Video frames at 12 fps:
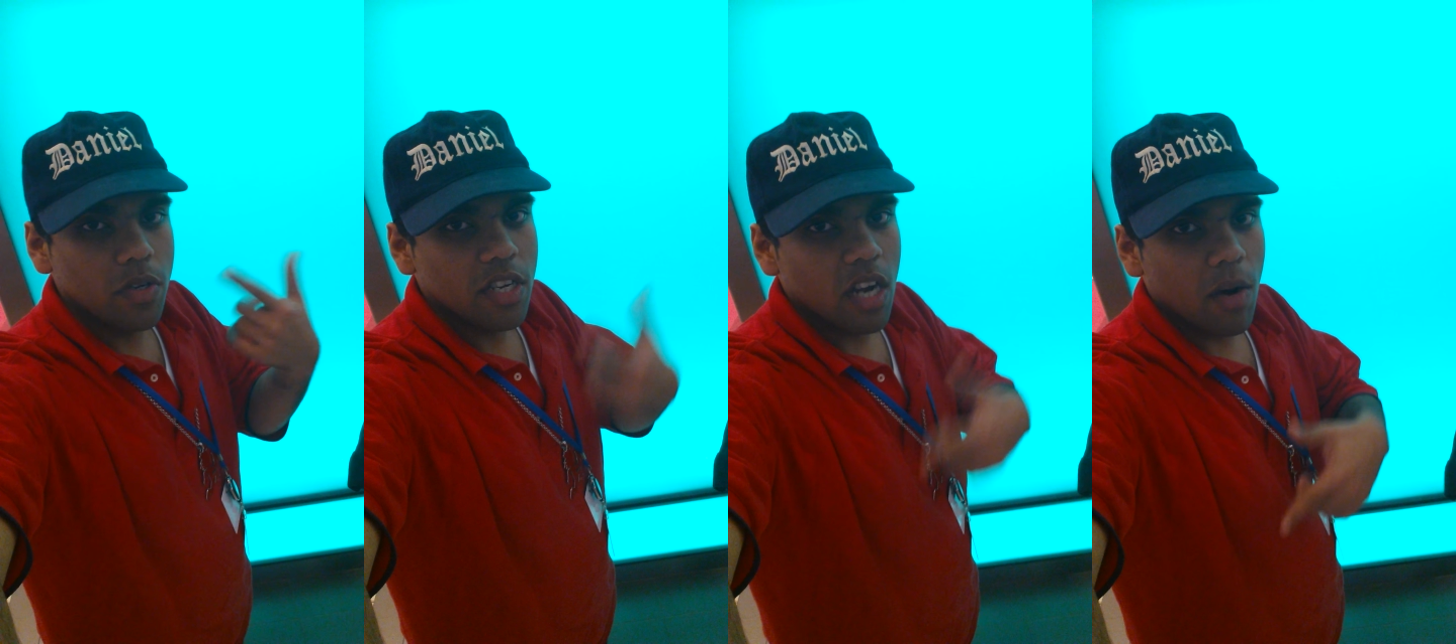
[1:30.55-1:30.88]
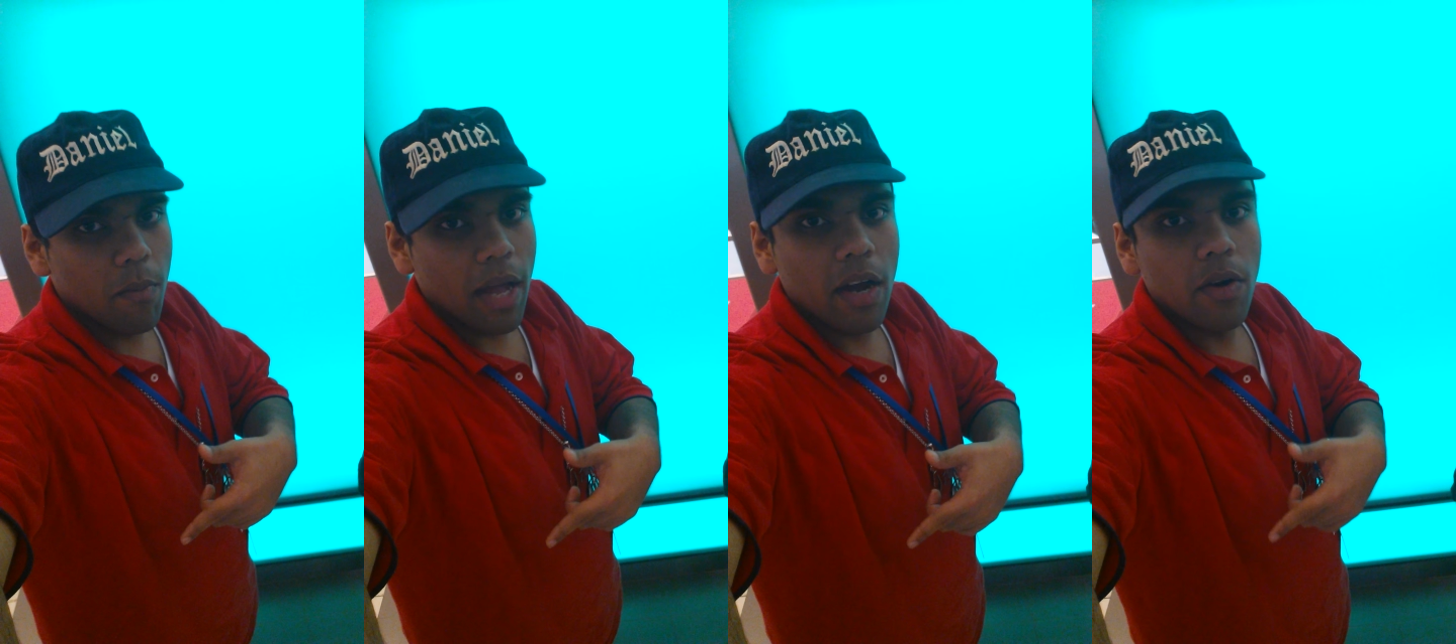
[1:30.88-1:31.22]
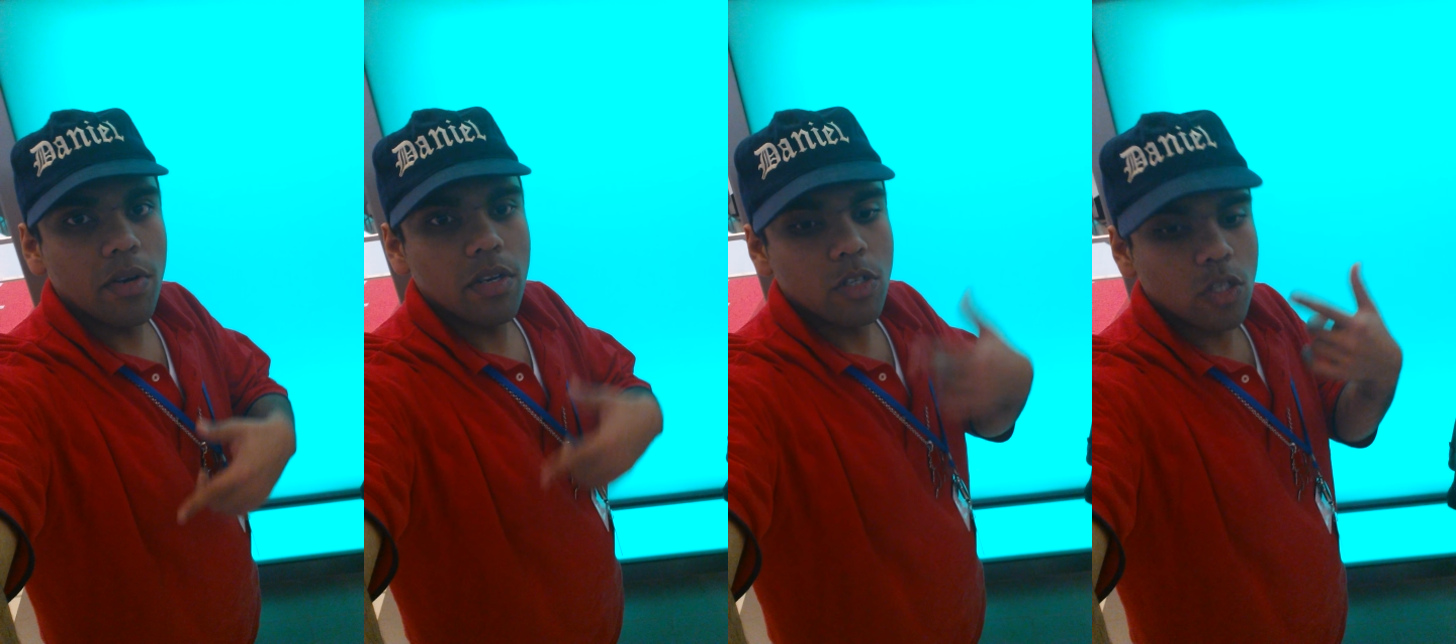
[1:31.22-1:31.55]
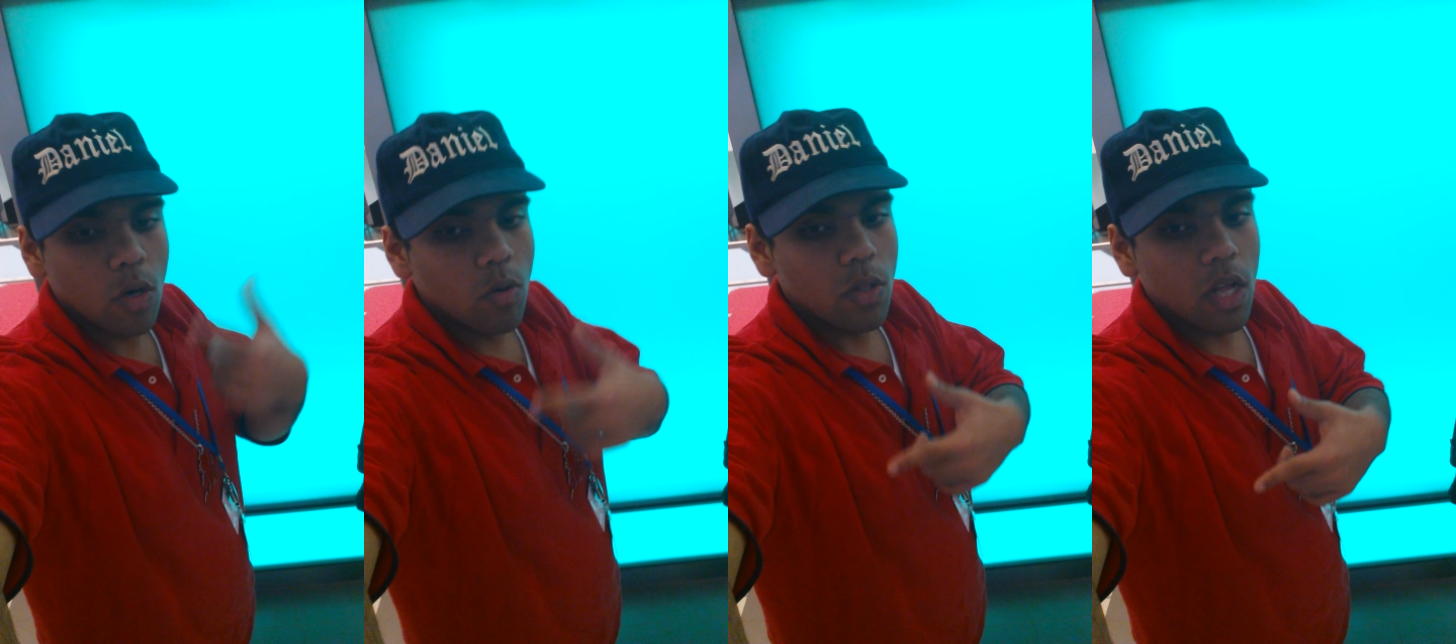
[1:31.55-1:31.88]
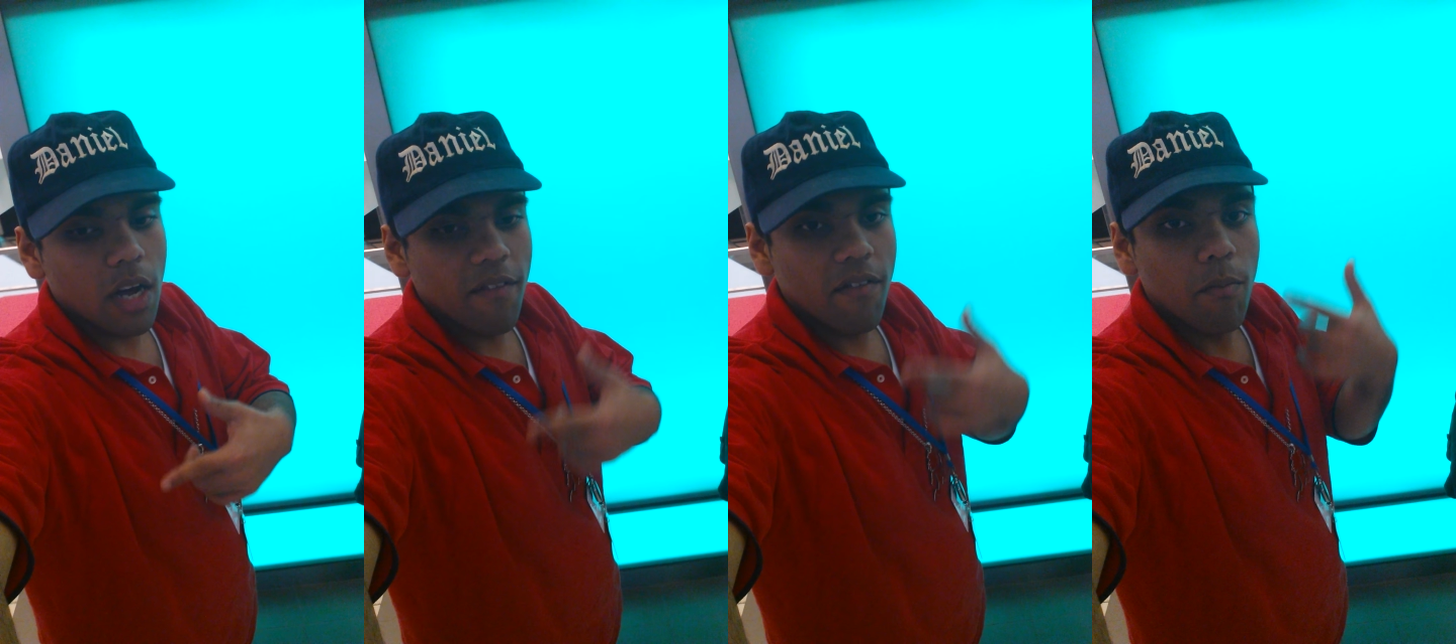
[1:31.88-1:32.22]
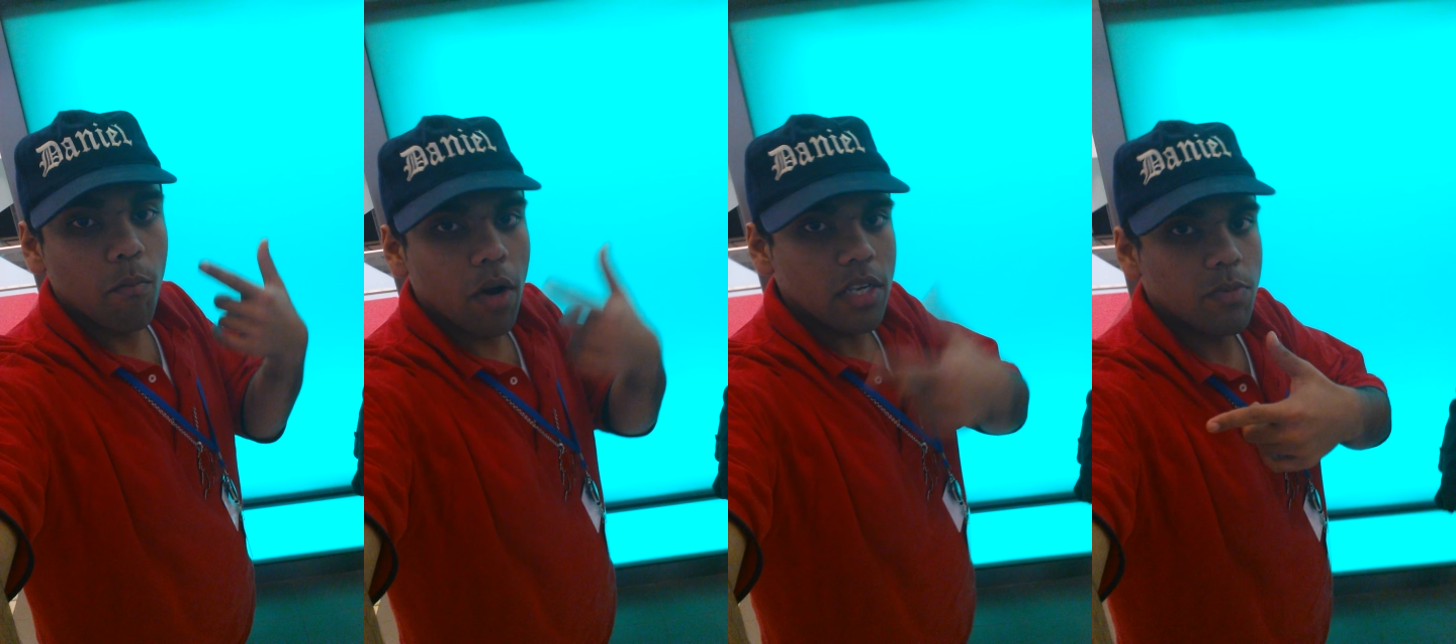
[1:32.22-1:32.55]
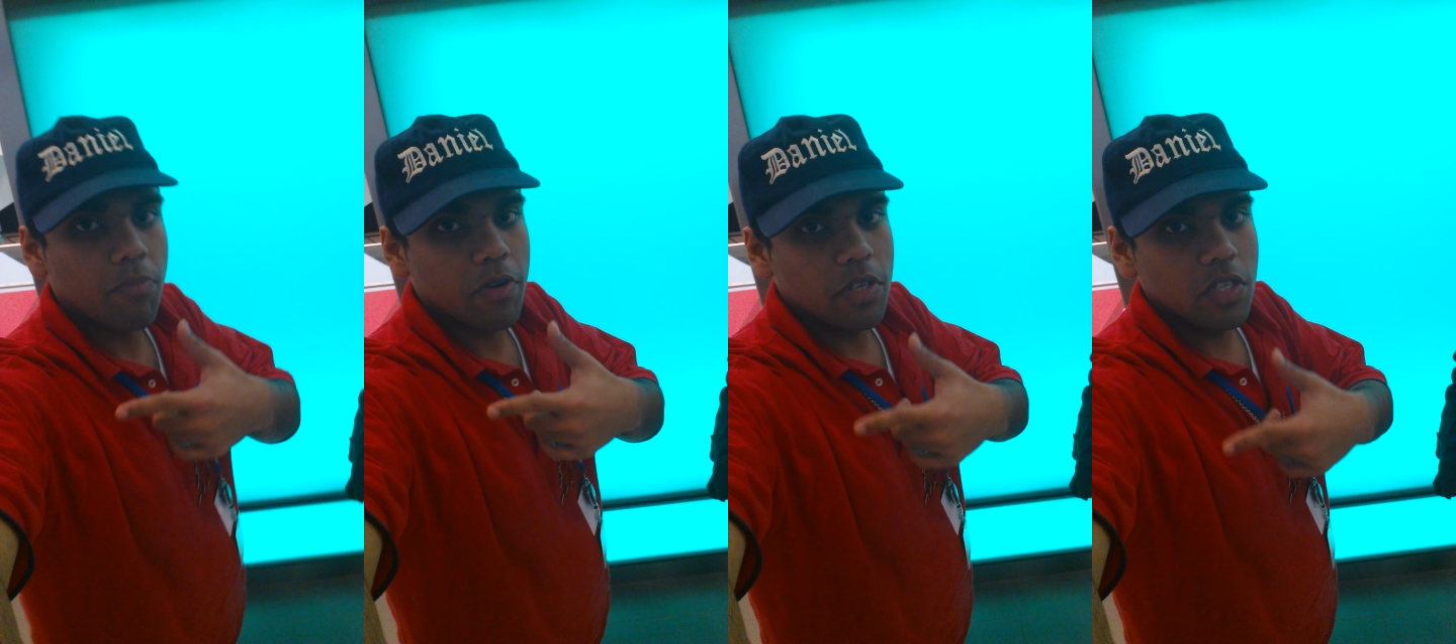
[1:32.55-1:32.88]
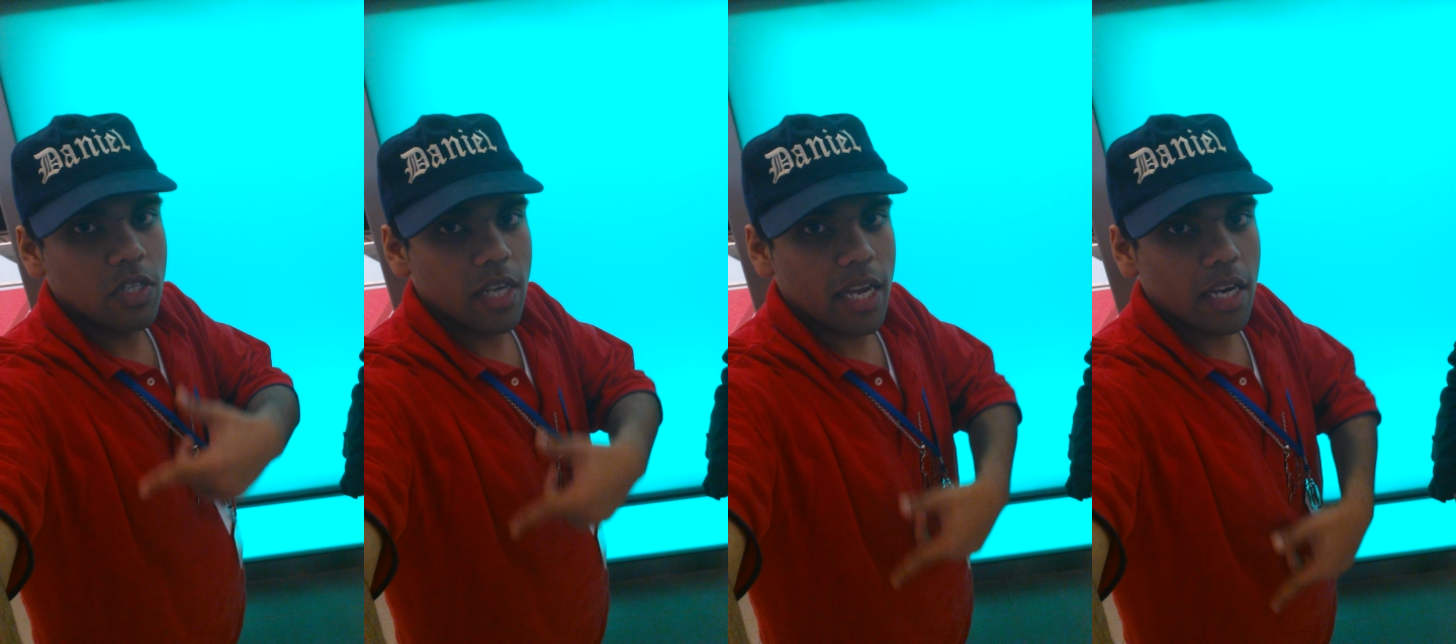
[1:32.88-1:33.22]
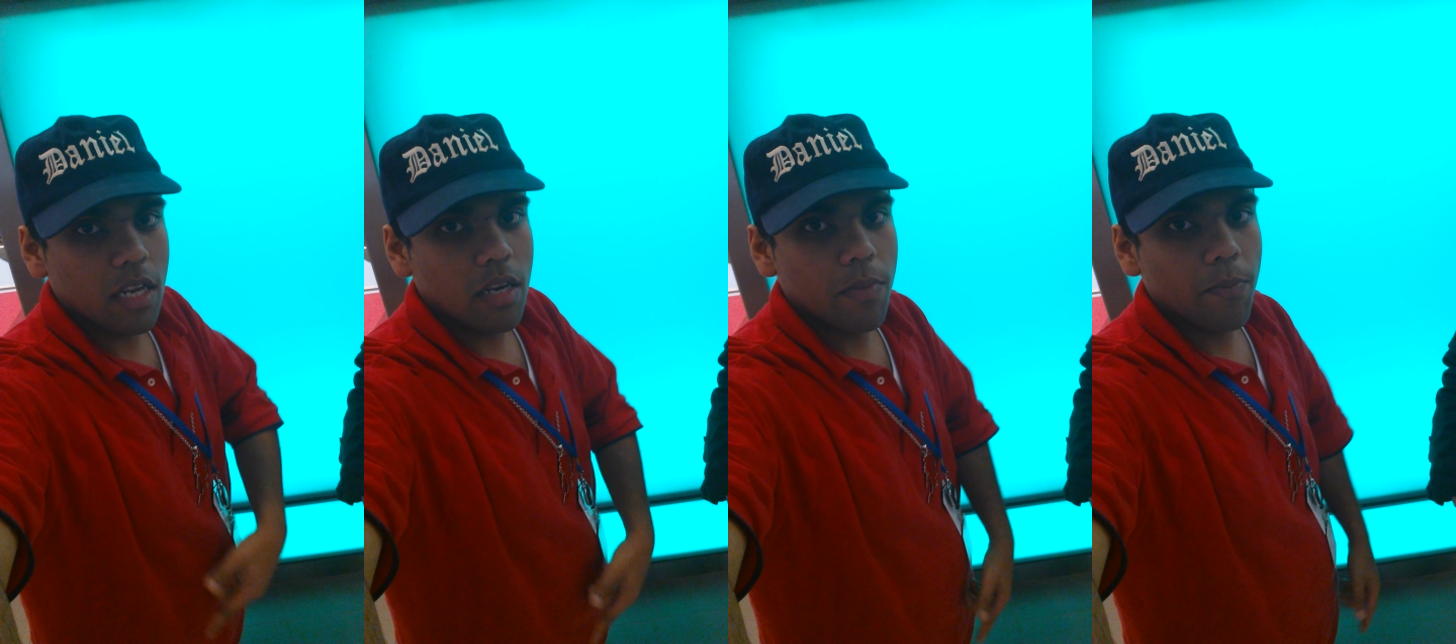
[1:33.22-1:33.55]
You come out, show love, much appreciated.